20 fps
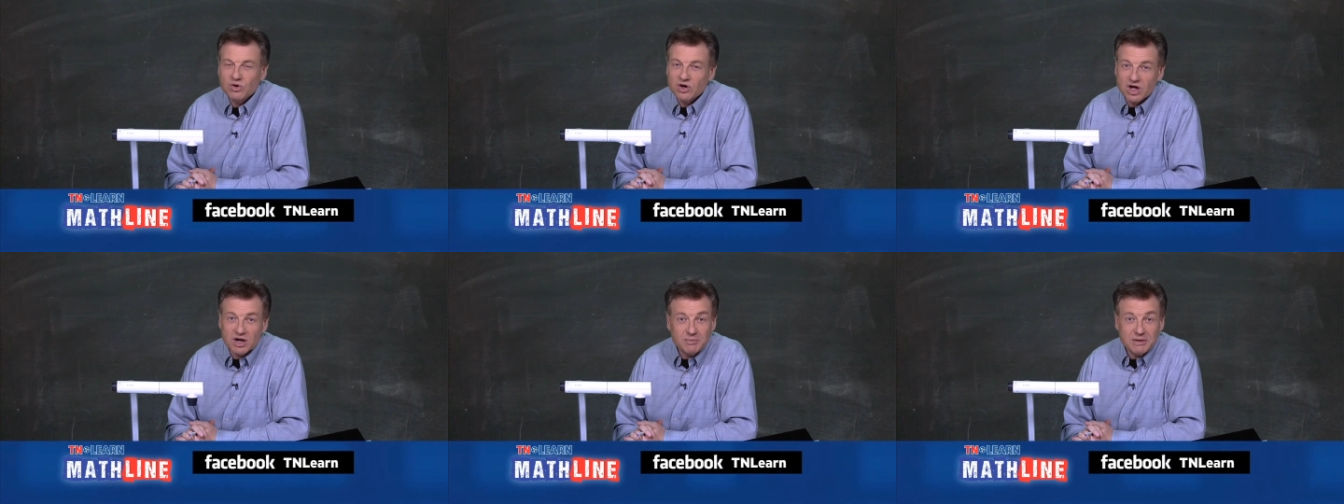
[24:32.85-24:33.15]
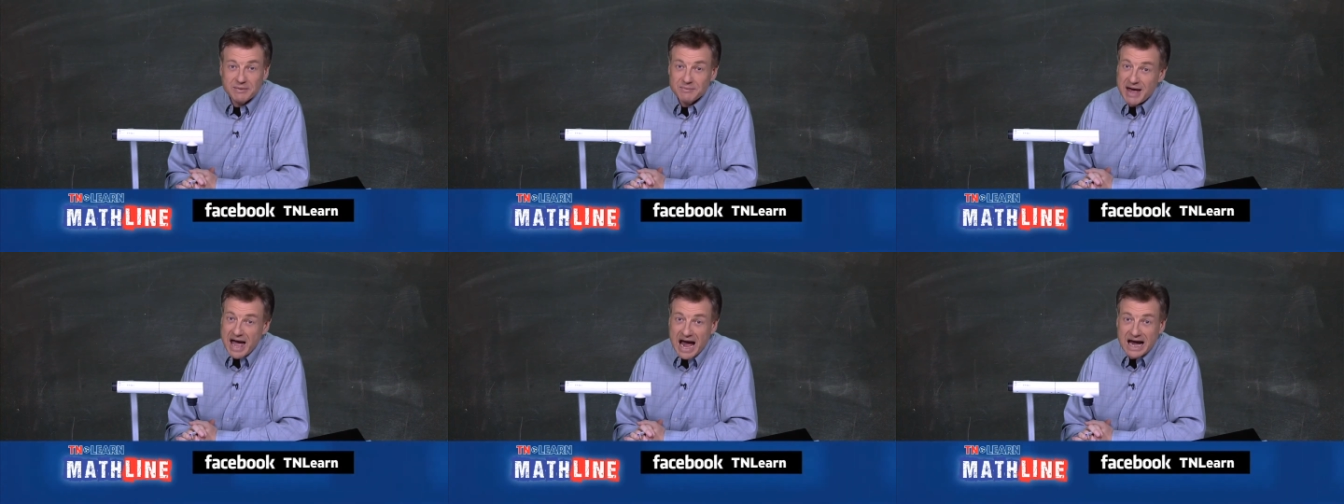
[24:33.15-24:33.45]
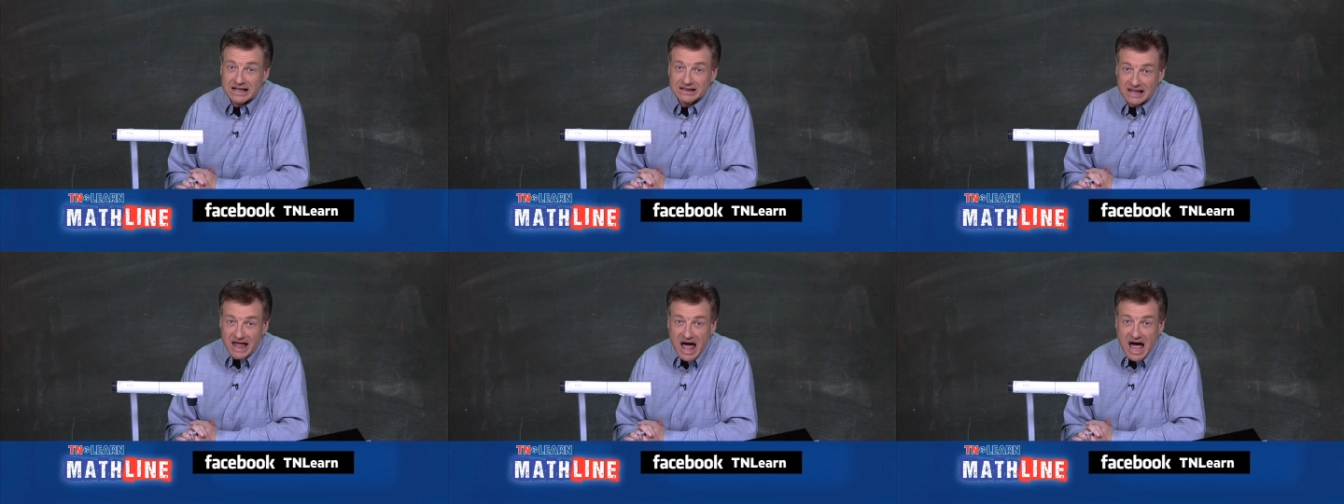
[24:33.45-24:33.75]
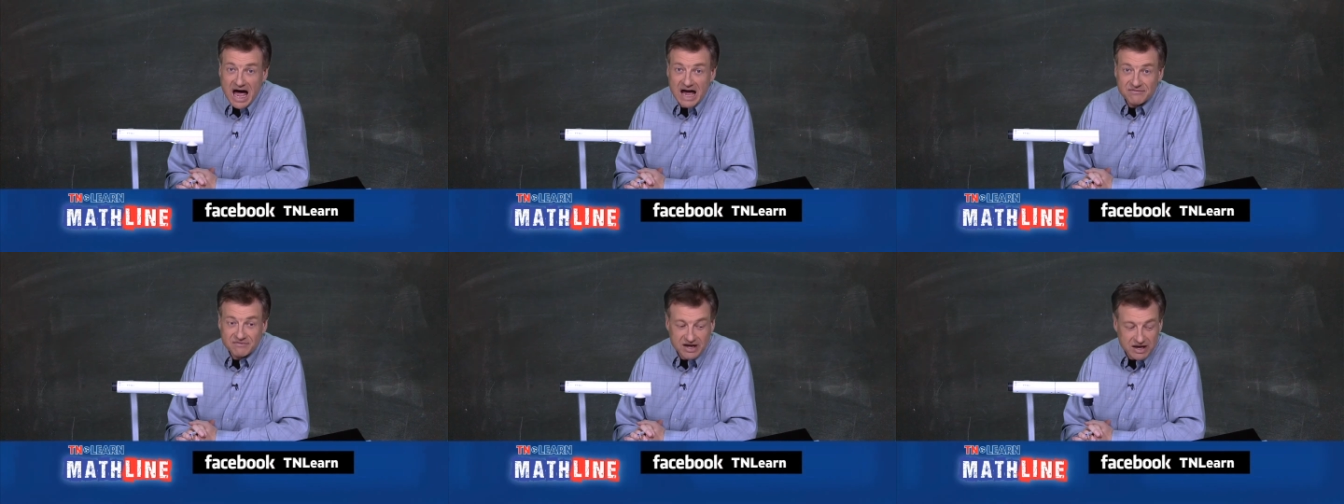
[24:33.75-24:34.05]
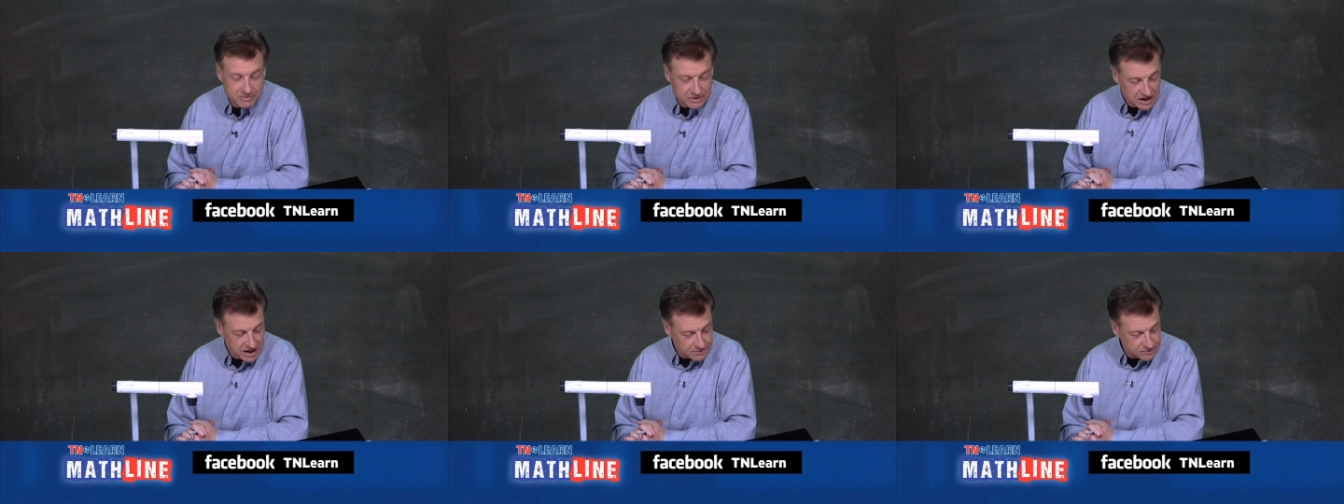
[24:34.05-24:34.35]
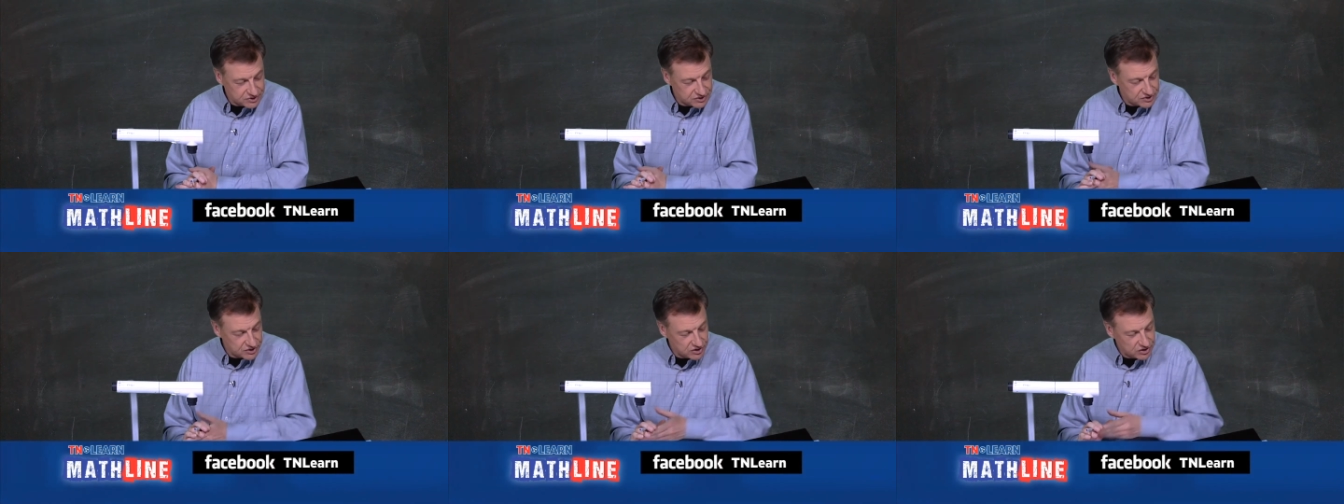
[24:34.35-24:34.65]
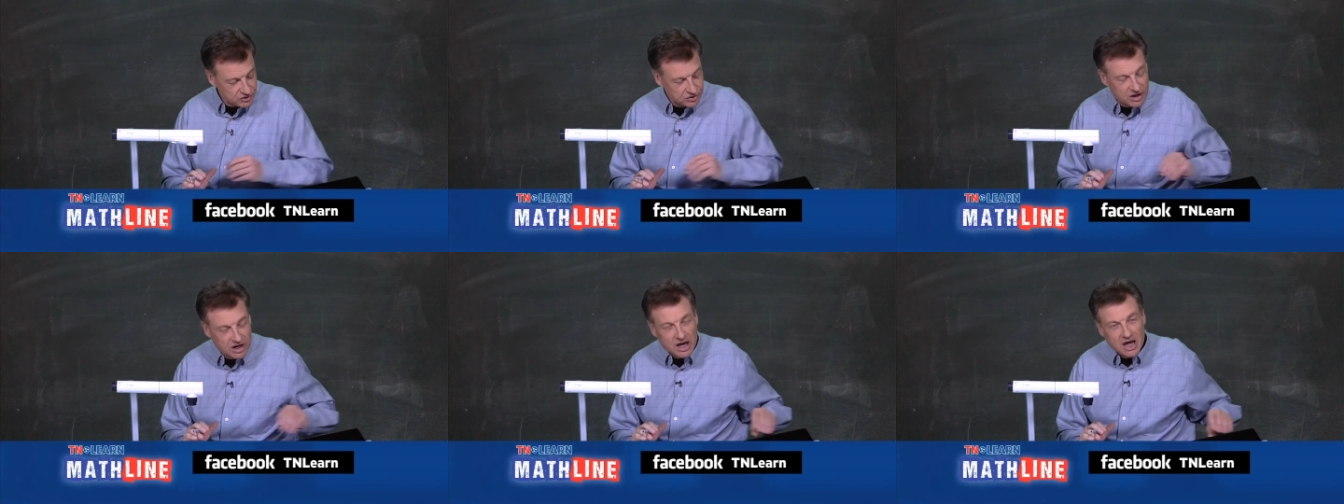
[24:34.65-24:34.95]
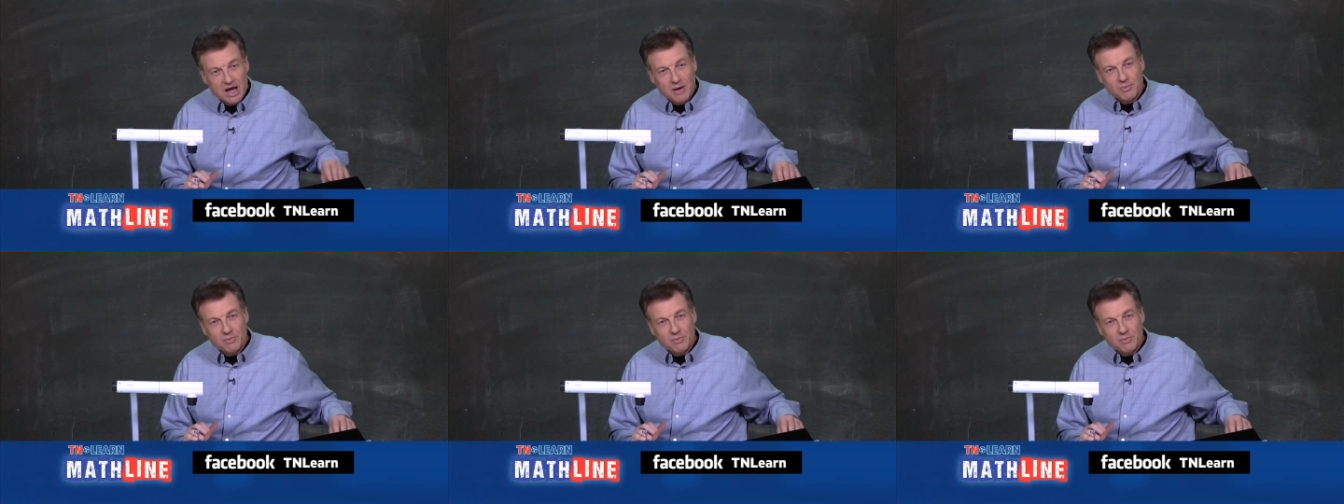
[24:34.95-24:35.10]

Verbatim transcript: We're going to be back live coming up soon.